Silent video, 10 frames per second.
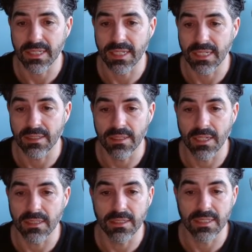I cannot
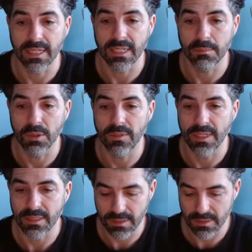look at that hippo
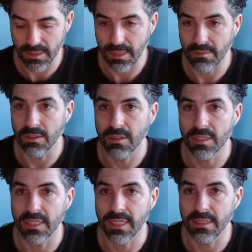face ever
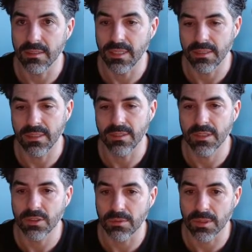again. And then
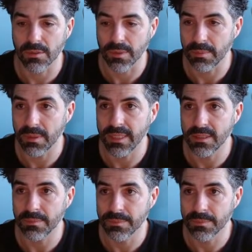eventually we're going to replace